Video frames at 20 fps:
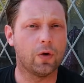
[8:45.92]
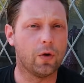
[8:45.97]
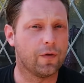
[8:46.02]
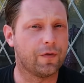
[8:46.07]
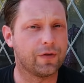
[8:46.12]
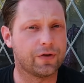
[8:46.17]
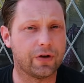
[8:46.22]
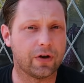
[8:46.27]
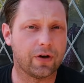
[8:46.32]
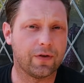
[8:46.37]
who are
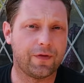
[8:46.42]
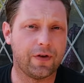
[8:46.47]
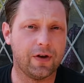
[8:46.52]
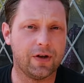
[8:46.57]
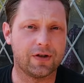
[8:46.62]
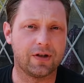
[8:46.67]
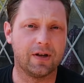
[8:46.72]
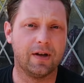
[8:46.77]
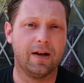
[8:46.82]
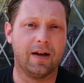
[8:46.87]

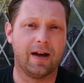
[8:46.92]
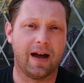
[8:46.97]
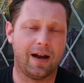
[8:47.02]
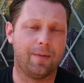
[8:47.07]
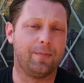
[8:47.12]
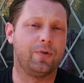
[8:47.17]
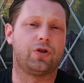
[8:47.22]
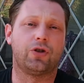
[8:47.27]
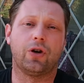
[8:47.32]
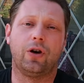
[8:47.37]
photographers, and a
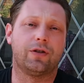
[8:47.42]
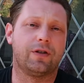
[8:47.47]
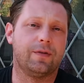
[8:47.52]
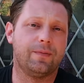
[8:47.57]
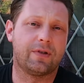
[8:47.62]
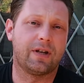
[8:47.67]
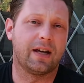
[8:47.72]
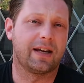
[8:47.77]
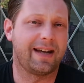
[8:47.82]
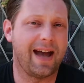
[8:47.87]
majority of
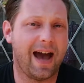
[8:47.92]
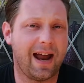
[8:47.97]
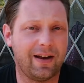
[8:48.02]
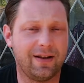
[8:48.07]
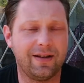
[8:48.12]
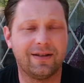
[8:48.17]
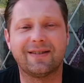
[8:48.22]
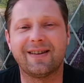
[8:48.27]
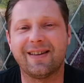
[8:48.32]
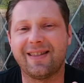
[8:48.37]
them said
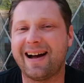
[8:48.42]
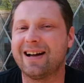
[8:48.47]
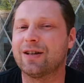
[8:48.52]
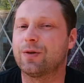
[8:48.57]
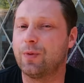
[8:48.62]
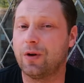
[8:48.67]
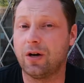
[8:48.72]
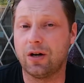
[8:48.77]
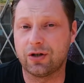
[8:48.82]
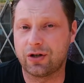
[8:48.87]
Canon, so
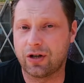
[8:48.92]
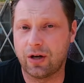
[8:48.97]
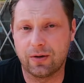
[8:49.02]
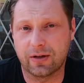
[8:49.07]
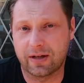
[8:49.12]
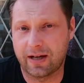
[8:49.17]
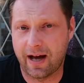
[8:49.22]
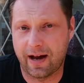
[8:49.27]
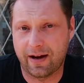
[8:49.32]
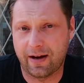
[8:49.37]
that's why I chose
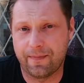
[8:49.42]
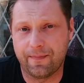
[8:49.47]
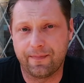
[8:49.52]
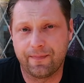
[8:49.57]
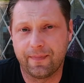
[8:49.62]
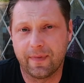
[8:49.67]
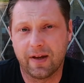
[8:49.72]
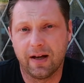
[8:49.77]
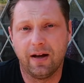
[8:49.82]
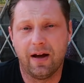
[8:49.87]
Canon.
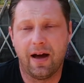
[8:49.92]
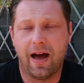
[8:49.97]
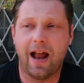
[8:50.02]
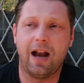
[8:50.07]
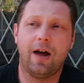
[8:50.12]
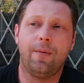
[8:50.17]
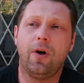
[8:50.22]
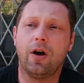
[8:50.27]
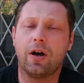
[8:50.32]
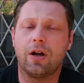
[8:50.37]
And
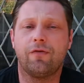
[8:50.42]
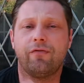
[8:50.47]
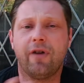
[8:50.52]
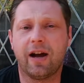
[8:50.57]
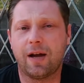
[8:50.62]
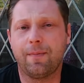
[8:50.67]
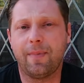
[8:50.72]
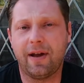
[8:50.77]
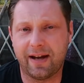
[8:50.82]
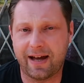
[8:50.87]
I'm not going to
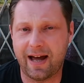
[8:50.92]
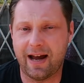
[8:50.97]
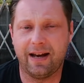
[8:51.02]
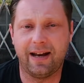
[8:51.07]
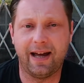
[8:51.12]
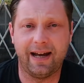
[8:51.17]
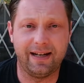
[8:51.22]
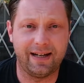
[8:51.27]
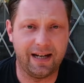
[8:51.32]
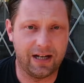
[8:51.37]
recommend the Canon
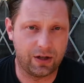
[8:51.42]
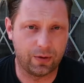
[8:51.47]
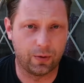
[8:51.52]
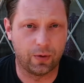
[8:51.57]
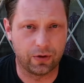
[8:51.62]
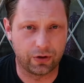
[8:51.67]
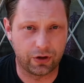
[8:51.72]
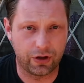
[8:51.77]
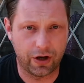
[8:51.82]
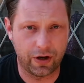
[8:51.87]
80D
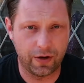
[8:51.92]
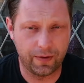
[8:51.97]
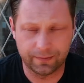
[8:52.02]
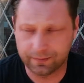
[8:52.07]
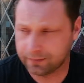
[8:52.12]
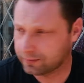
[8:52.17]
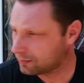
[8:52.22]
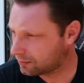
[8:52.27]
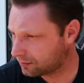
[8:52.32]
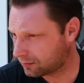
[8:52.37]
towards you.
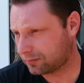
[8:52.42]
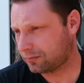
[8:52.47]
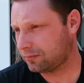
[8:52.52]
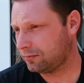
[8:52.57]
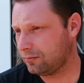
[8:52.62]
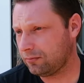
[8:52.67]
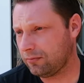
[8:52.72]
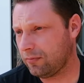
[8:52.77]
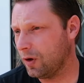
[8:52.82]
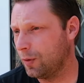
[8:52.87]

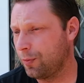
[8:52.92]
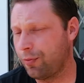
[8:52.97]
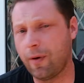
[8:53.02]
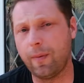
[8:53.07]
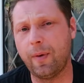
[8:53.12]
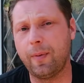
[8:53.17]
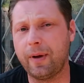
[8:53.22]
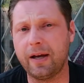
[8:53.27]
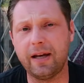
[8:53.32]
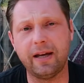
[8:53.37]

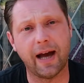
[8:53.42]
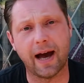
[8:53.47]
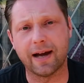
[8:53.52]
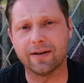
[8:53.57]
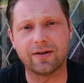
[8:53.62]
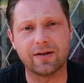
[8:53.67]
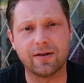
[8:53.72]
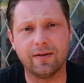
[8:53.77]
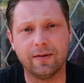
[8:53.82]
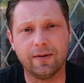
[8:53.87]
Probably
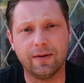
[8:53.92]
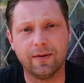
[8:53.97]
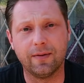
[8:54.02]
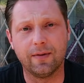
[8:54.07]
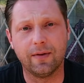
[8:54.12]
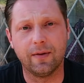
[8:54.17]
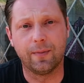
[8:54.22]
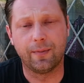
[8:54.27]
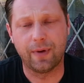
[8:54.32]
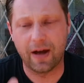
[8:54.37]
yes.
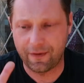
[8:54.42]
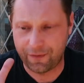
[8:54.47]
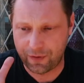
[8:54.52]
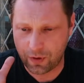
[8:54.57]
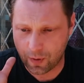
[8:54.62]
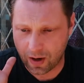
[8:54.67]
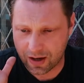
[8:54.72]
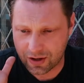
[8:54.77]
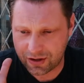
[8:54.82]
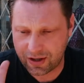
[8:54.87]
If
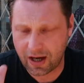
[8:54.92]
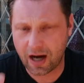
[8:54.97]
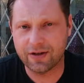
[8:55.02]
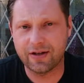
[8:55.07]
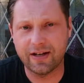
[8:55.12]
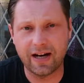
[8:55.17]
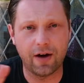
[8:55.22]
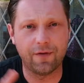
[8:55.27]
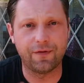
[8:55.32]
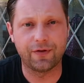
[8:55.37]
you are
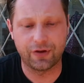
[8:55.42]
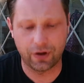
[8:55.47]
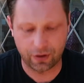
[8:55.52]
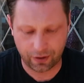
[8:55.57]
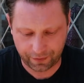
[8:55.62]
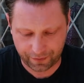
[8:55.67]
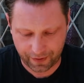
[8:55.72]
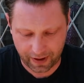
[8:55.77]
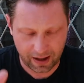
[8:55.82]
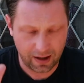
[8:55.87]
starting out in
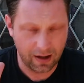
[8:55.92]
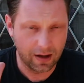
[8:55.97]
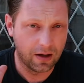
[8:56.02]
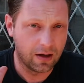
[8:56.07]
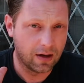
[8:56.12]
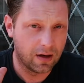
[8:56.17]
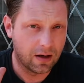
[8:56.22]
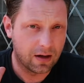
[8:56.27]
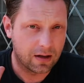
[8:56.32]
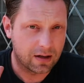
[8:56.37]
photography,
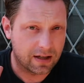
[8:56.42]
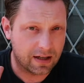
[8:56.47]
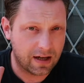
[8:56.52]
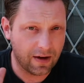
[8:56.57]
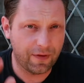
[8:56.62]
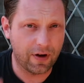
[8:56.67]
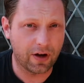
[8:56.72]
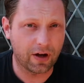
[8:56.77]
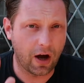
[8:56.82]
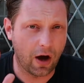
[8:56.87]

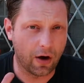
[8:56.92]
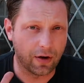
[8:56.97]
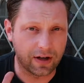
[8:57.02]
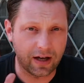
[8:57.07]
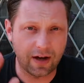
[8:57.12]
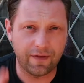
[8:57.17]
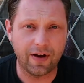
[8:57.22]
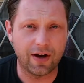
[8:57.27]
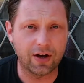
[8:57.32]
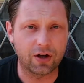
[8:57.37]
give it a go,
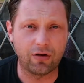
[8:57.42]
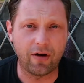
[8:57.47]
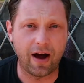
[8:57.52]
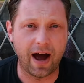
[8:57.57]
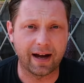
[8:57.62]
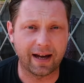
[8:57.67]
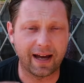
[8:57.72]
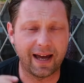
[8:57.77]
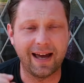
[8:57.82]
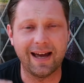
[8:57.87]
give it a
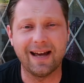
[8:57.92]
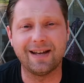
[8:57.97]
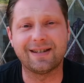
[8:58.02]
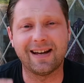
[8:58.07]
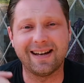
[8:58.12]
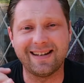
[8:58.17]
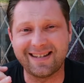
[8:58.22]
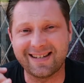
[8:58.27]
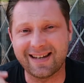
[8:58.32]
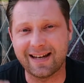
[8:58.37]
crack. It is
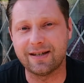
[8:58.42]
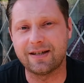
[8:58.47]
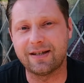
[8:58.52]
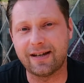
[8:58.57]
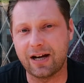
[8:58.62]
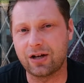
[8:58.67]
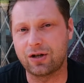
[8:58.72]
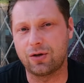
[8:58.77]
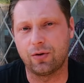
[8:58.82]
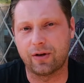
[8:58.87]
a
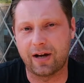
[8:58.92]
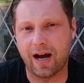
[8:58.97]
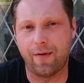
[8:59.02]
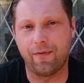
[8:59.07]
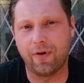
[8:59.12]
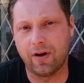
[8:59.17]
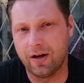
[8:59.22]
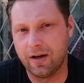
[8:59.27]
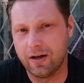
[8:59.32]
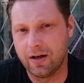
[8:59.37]
sensational
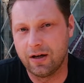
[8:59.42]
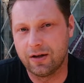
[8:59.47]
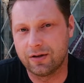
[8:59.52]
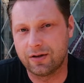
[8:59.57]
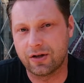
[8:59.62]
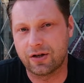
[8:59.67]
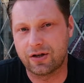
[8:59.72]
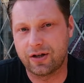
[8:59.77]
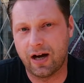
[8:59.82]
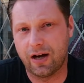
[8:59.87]
camera
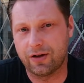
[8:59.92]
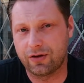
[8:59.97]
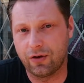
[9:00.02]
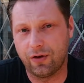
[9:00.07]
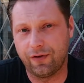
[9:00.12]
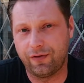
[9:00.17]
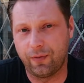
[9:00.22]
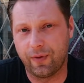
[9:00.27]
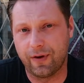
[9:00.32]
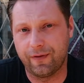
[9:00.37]
to start
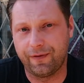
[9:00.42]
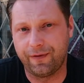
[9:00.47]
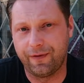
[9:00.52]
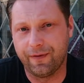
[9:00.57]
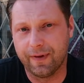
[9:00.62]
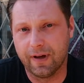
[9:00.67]
off with.